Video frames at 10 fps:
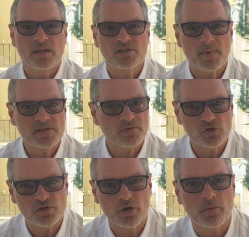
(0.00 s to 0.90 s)
In the space of
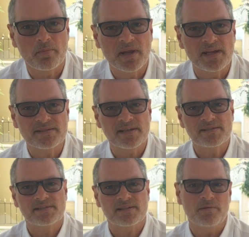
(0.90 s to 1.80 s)
just a couple of minutes,
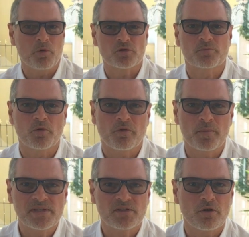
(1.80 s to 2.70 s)
it's impossible for
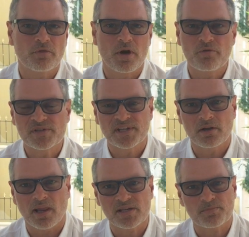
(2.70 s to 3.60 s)
me to cover every
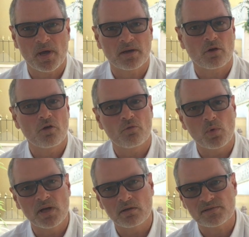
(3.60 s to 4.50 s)
single aspect of
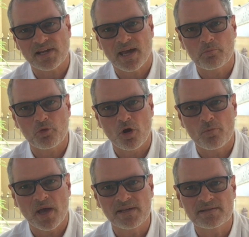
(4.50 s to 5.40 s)
wills and
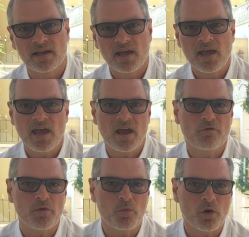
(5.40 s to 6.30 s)
probate.
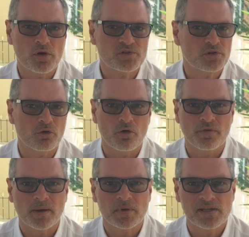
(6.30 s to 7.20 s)
Every person or
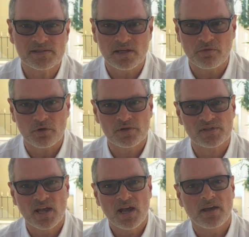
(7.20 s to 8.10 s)
family is
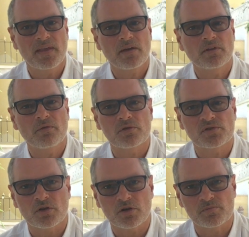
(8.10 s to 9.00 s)
different and they have different
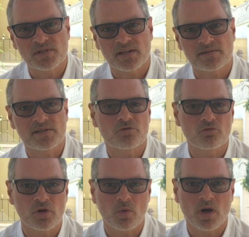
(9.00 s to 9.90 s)
circumstances
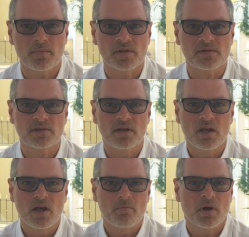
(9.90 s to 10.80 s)
and requirements.
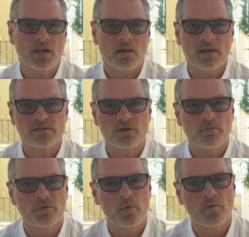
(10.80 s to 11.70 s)
My clients come
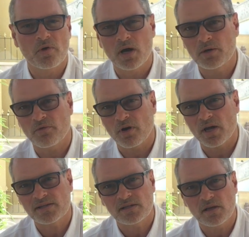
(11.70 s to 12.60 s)
from a wide
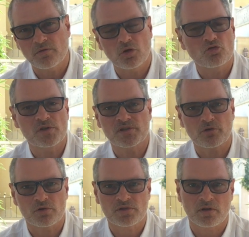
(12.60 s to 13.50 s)
variety of countries
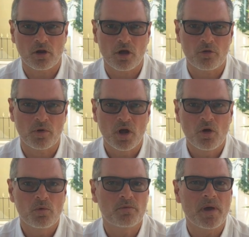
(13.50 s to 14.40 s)
across the globe
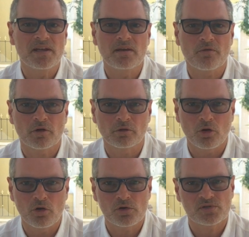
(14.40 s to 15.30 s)
with many different
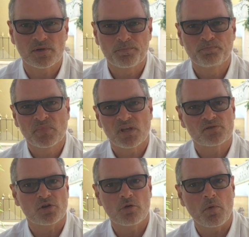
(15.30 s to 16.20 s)
laws.
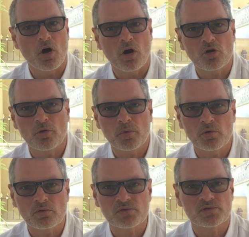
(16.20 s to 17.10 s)
Some are
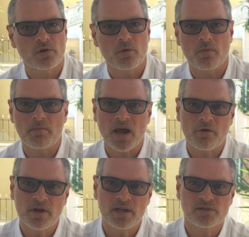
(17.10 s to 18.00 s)
couples, some are
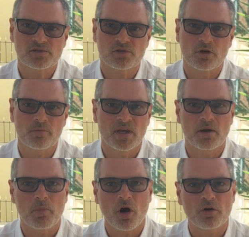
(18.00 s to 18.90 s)
married, some in
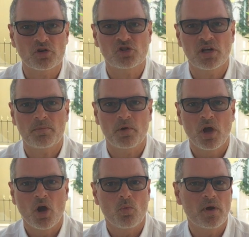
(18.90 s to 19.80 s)
a partnership,
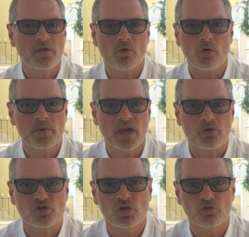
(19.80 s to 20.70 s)
with or
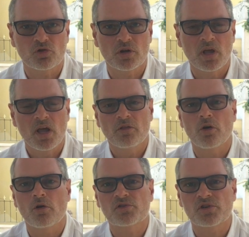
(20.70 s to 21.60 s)
without children.
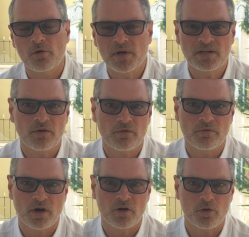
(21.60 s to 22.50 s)
There are so many
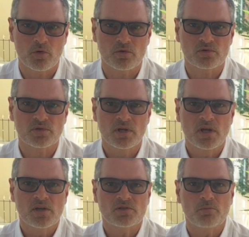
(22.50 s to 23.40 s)
different variables.
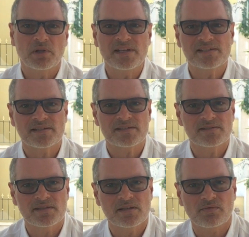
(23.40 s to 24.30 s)
So please listen
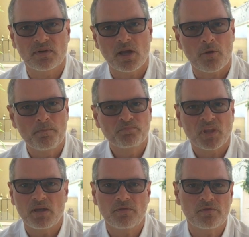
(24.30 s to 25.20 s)
to this video,
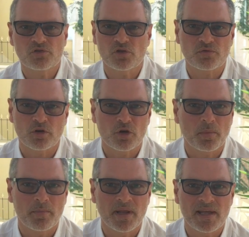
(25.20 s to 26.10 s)
even if it's just for a
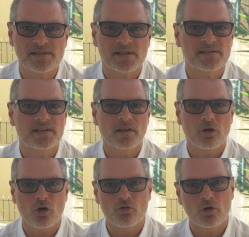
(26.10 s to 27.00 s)
couple of minutes, as in the
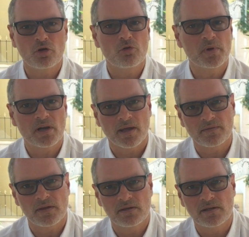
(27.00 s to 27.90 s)
long run you'll be glad
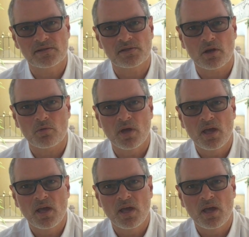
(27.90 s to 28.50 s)
that you did so.